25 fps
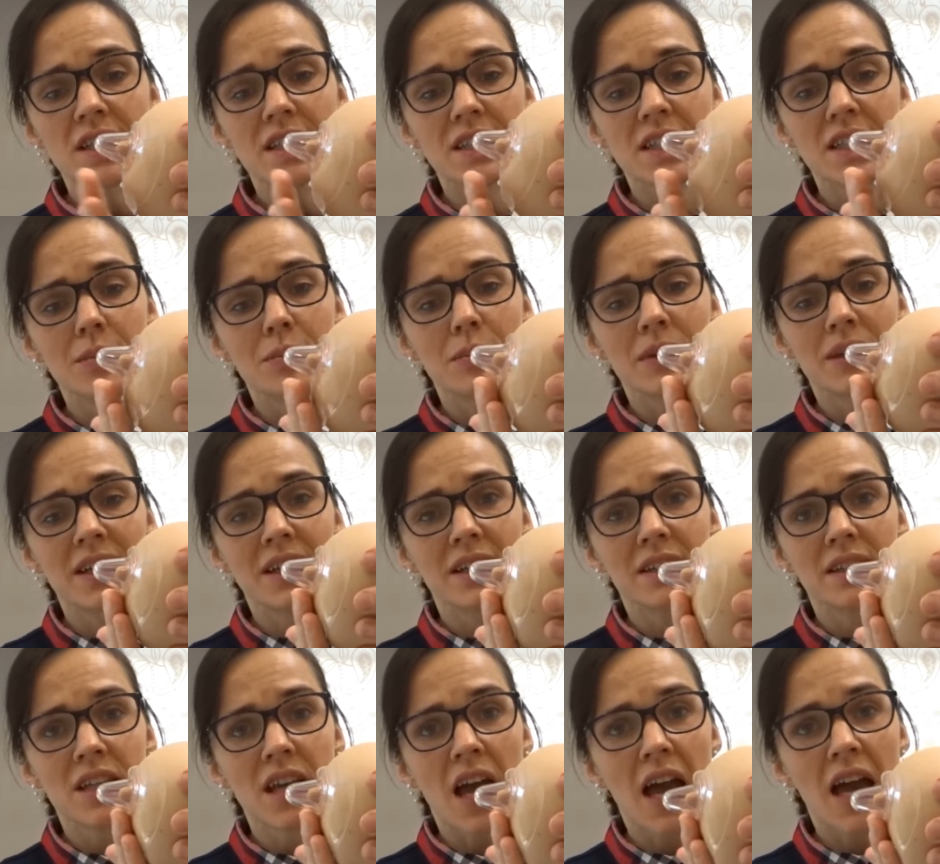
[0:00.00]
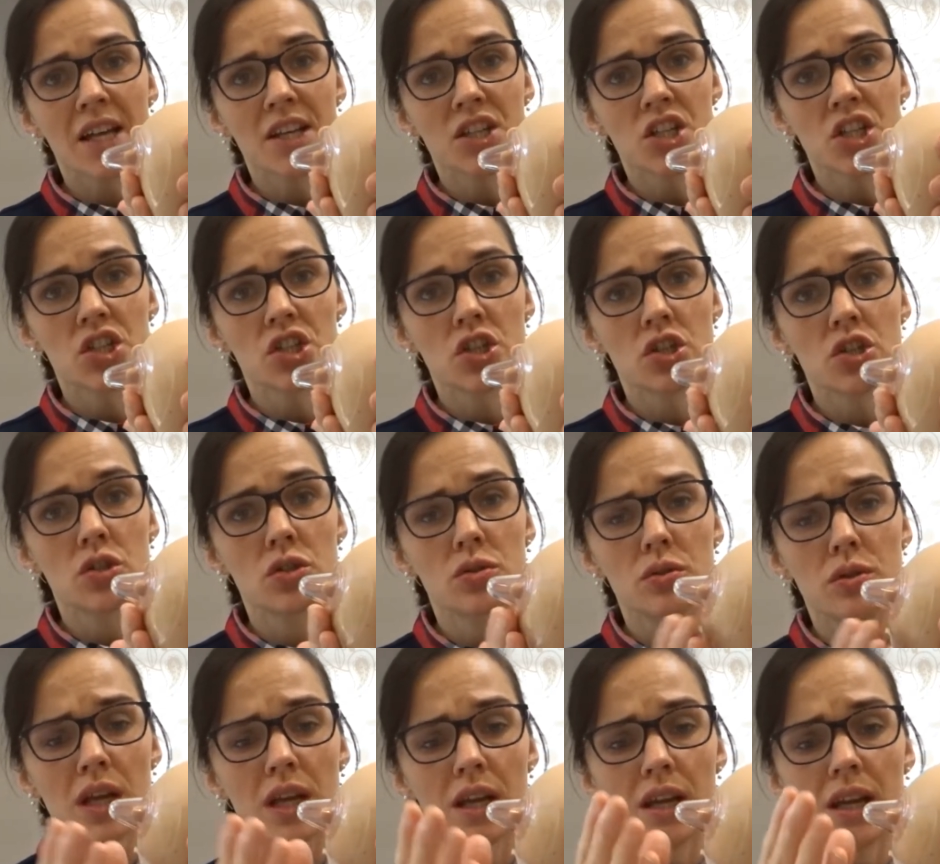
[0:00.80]
deeply attached
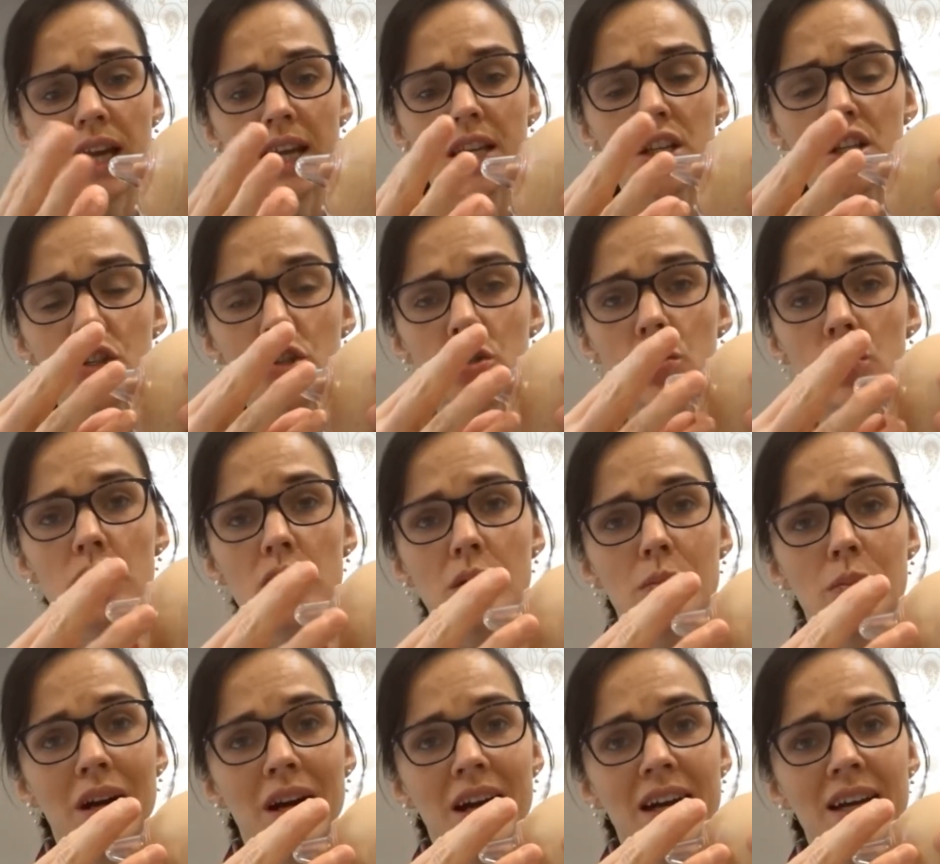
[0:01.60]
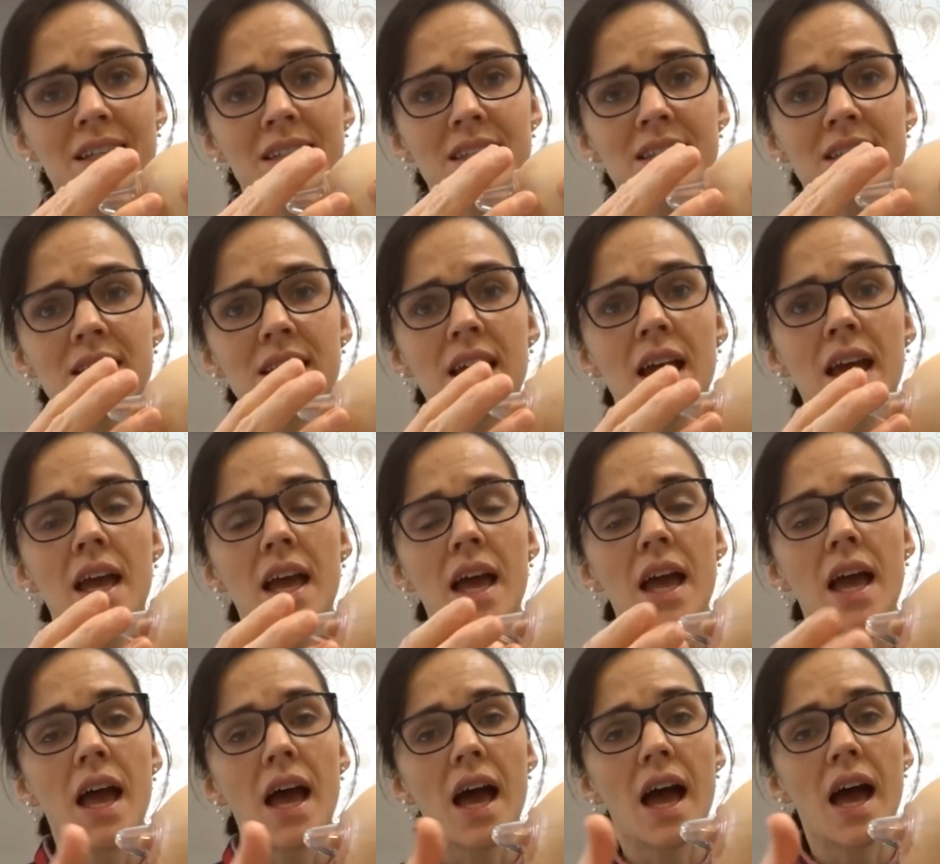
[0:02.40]
into the breast,
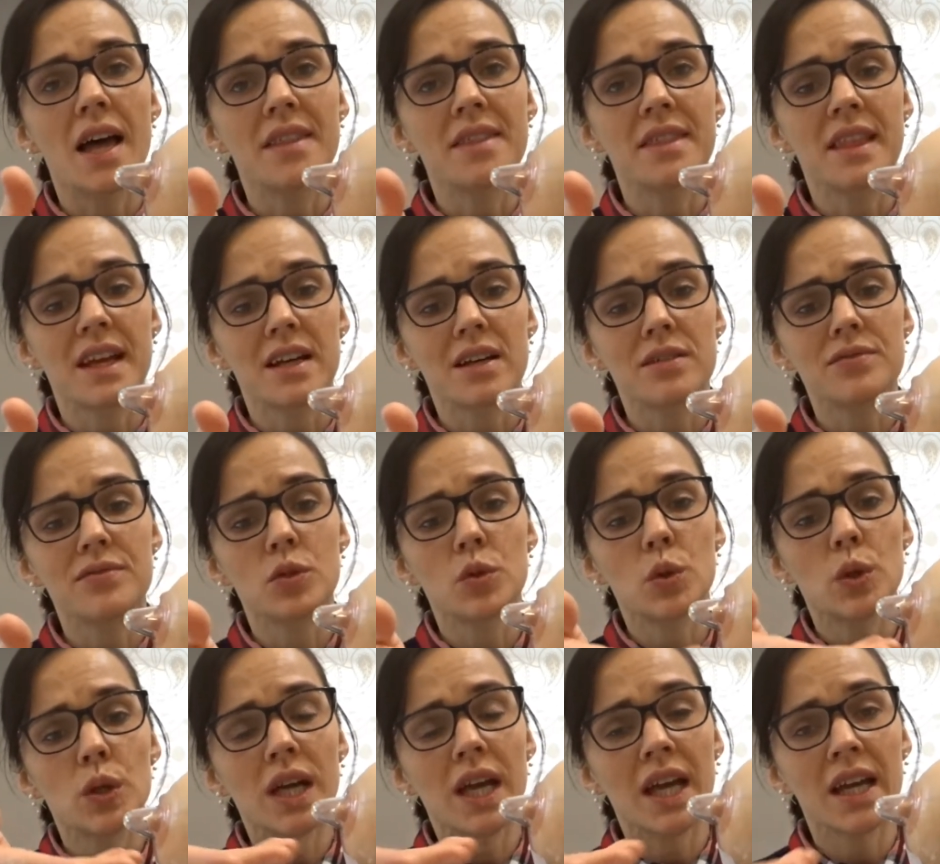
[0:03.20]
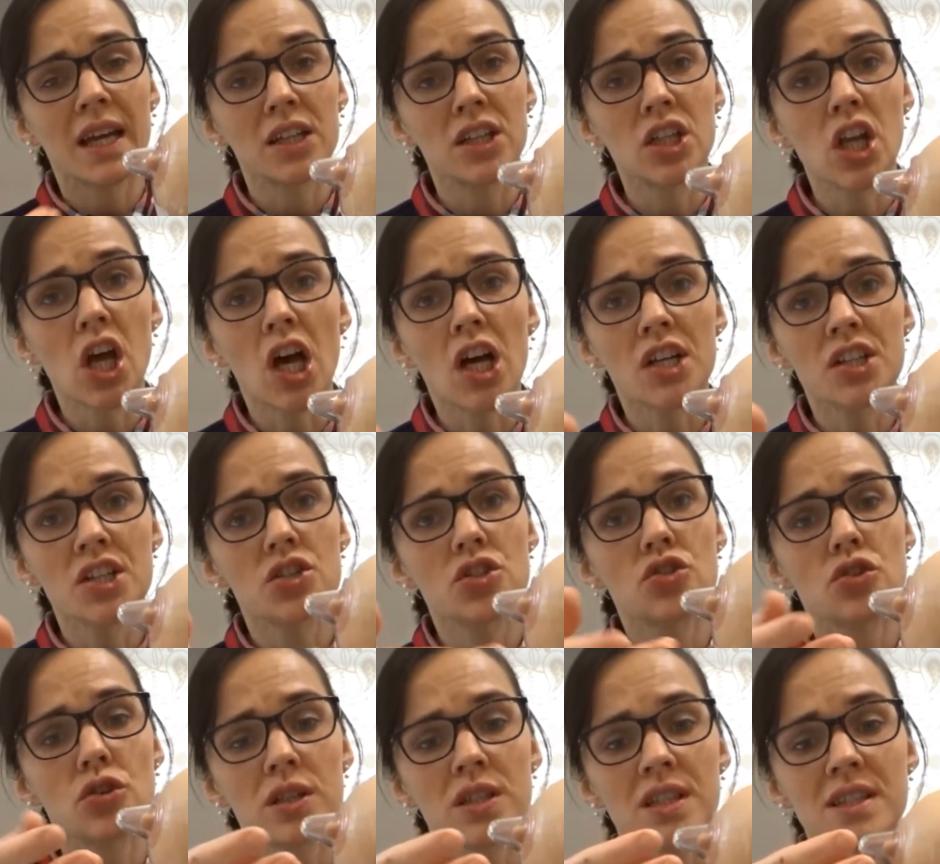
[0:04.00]
and therefore cannot
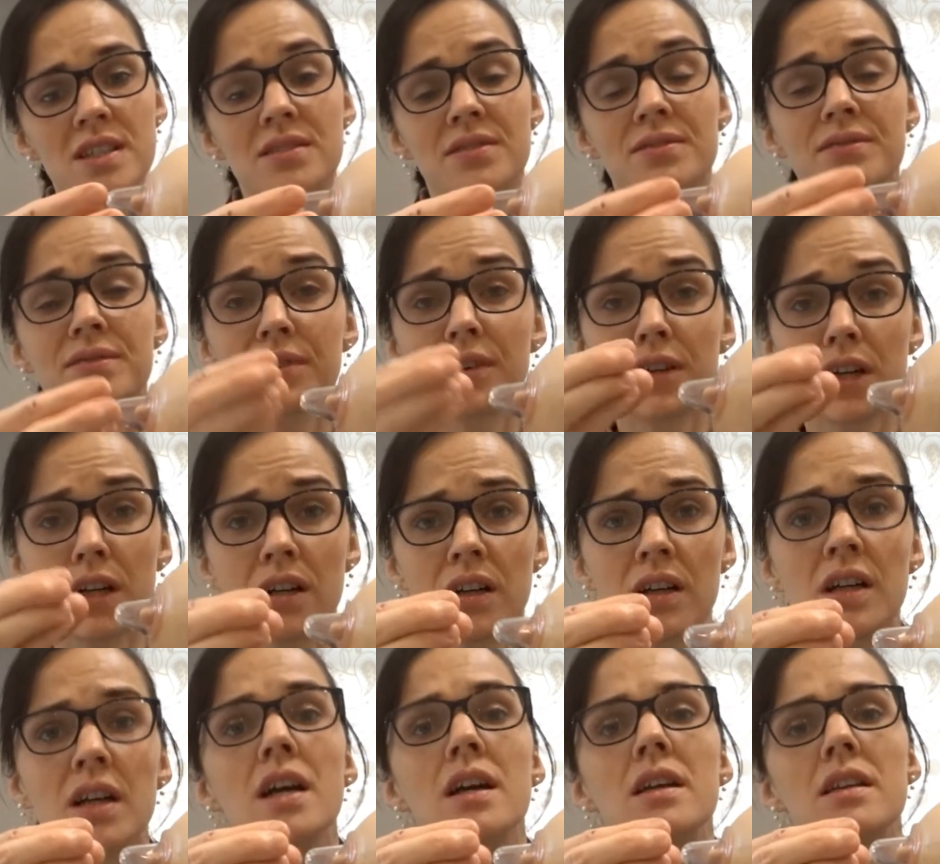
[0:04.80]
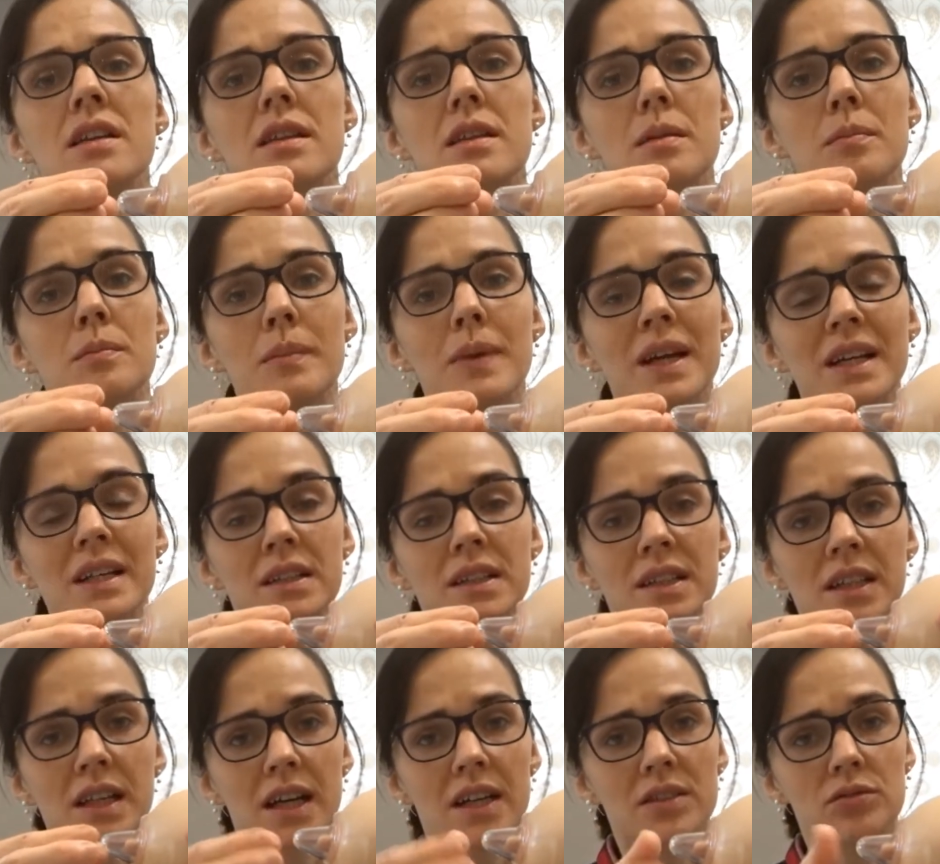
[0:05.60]
transfer the
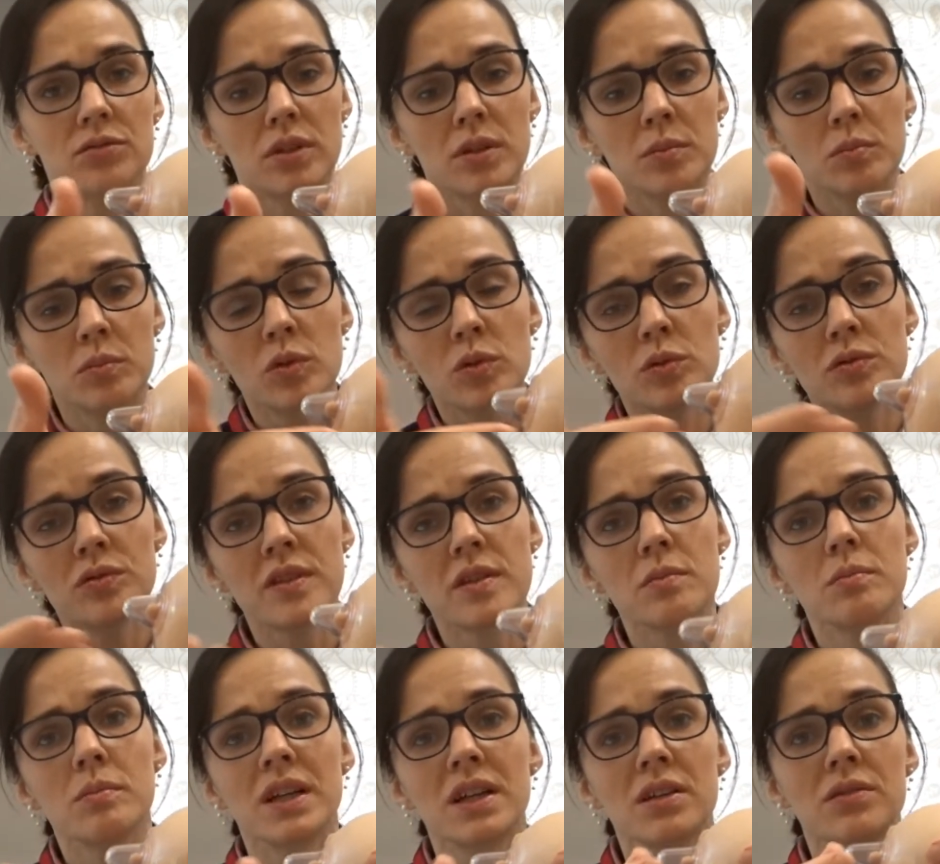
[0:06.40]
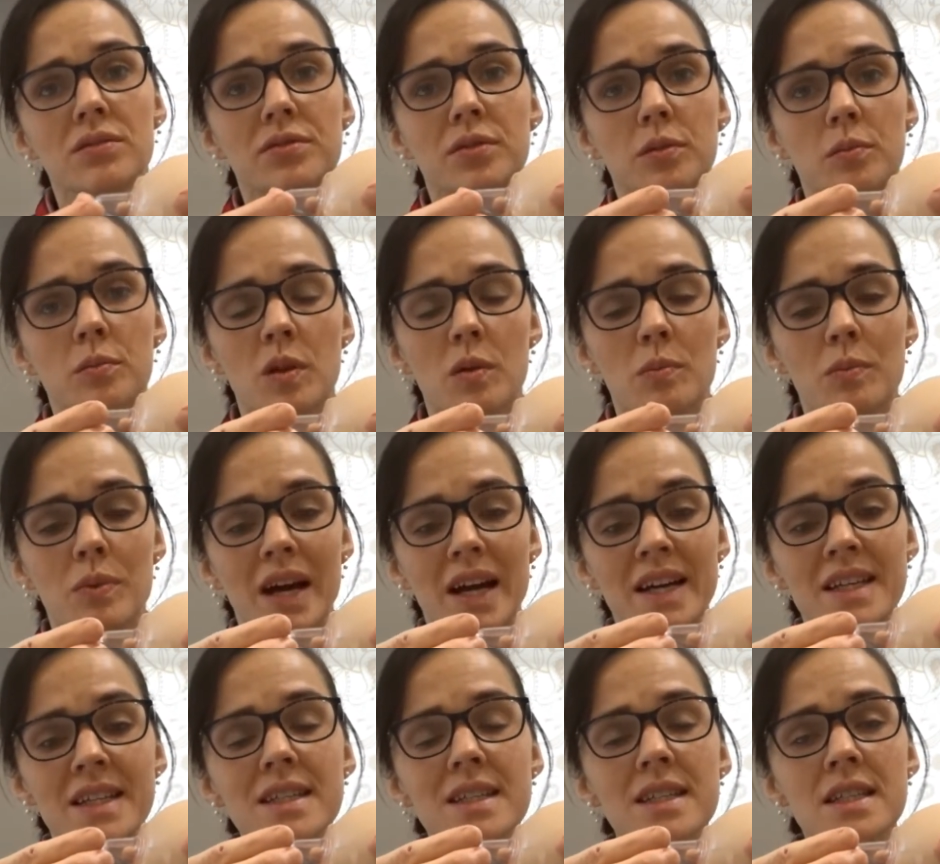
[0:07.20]
milk and remove the milk from the
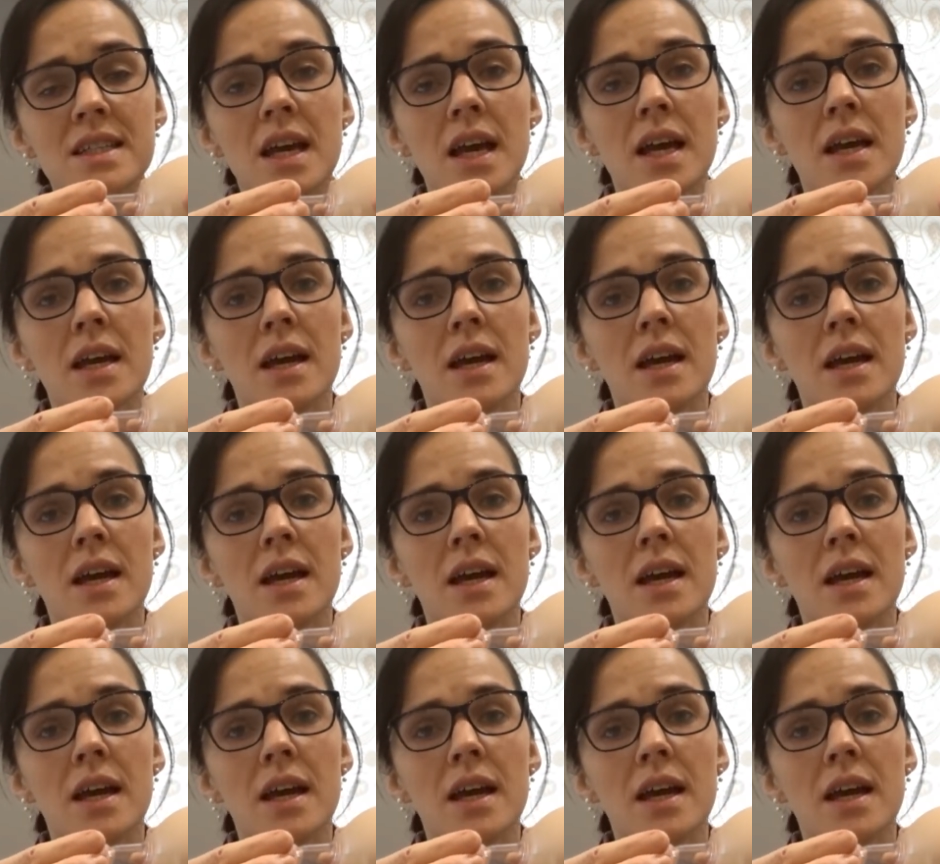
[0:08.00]
breast